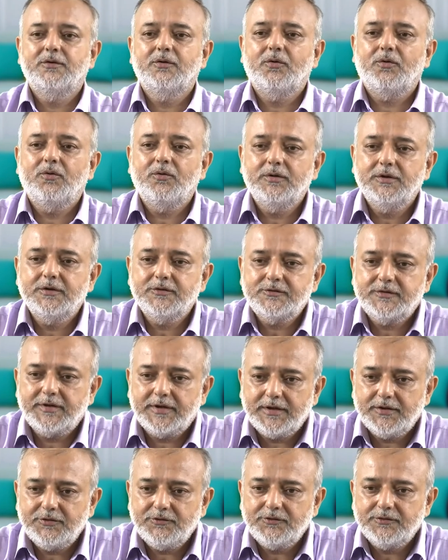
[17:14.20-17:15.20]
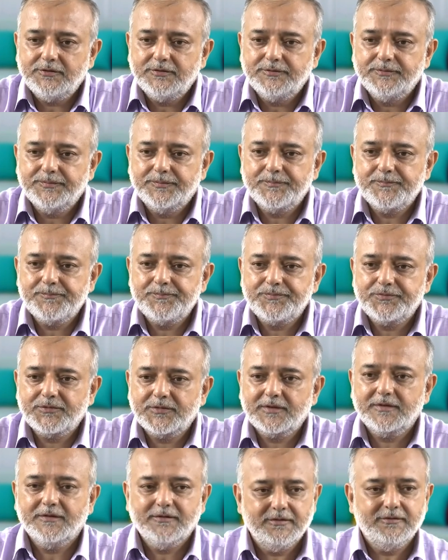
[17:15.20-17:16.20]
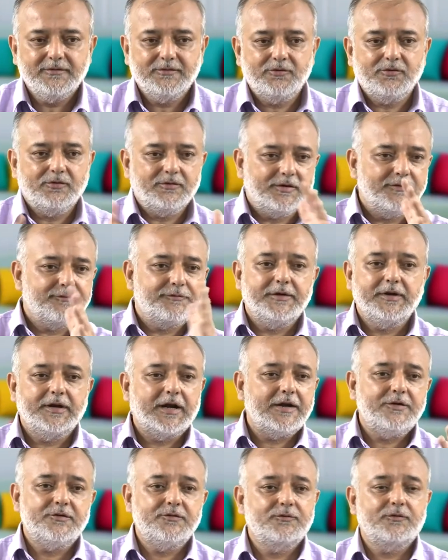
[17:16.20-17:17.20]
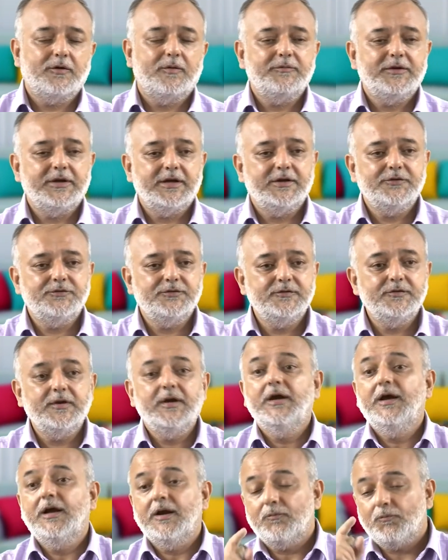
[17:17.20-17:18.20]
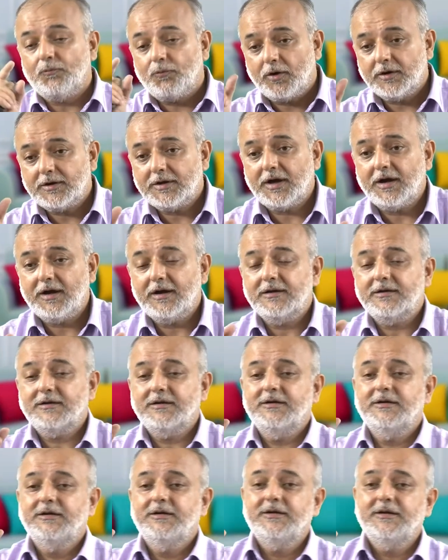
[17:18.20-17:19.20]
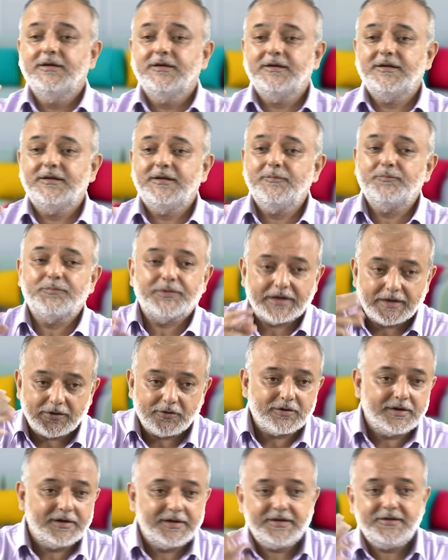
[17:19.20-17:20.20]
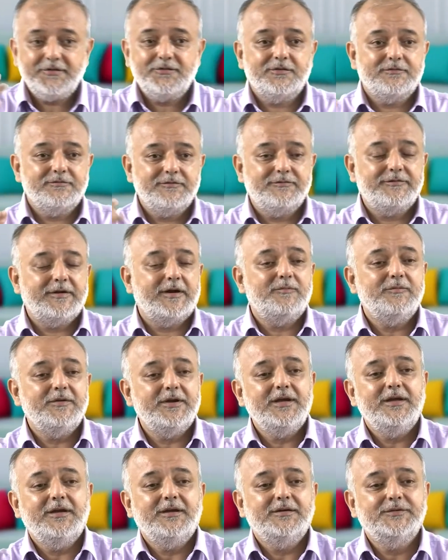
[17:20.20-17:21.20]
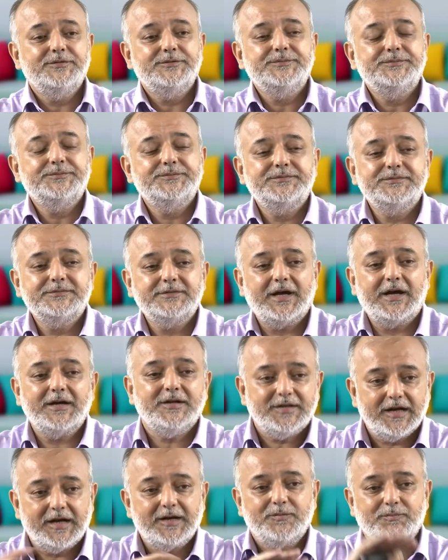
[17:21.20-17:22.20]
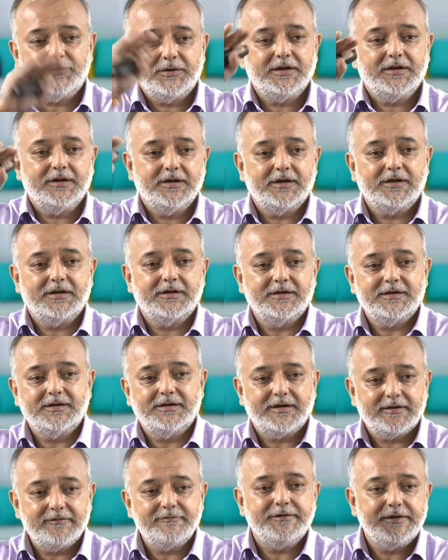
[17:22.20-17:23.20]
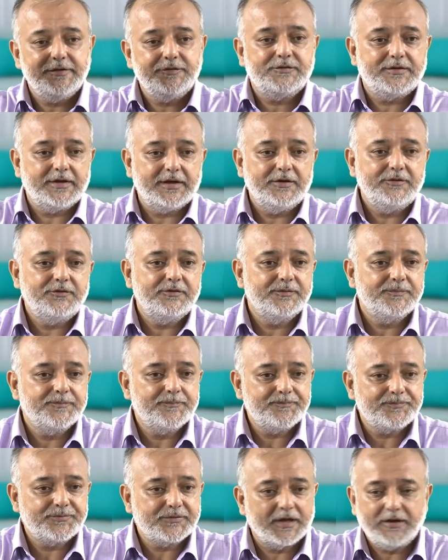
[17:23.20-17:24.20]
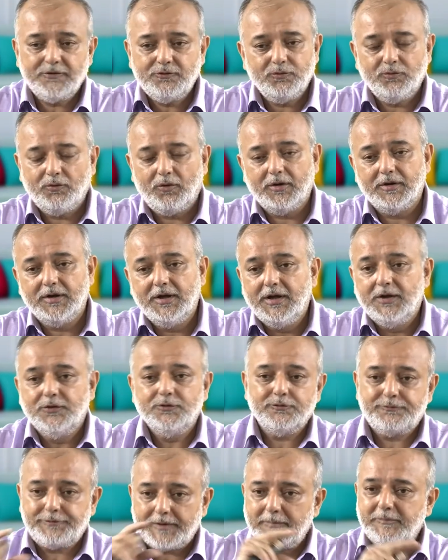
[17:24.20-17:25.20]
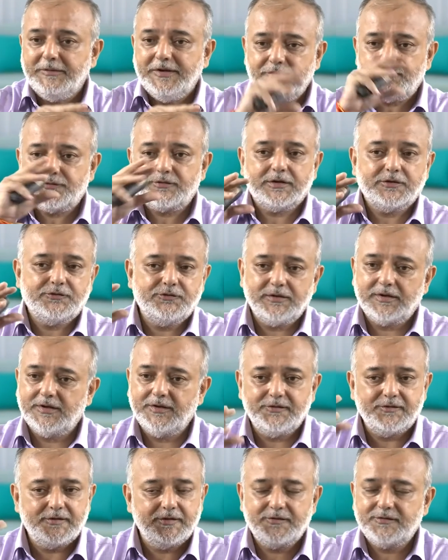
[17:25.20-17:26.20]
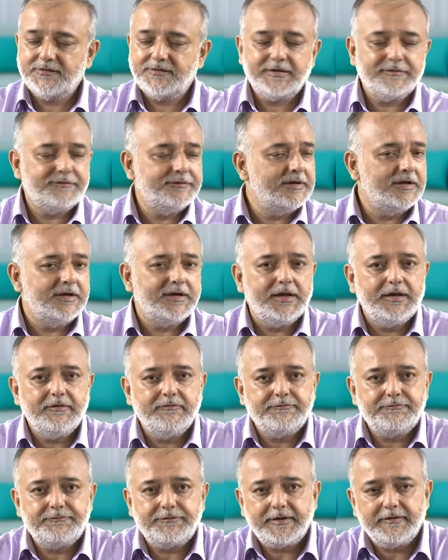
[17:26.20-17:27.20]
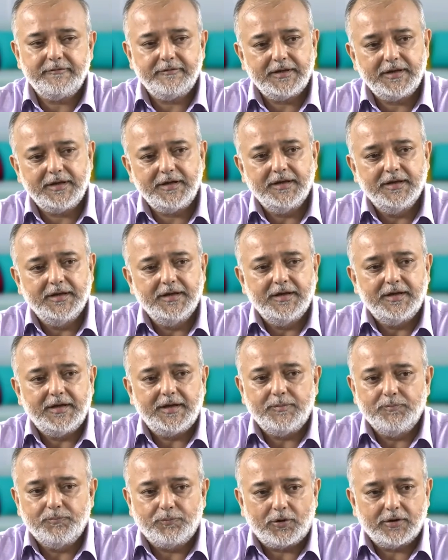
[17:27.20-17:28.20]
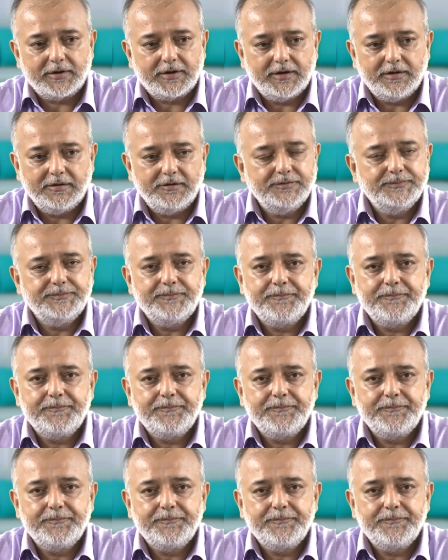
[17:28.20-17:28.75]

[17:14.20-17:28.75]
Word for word: older stage. So, different kinds of communications. What are the priorities of the family at that particular every stage and so on. So, family structure is, is definitely very, very important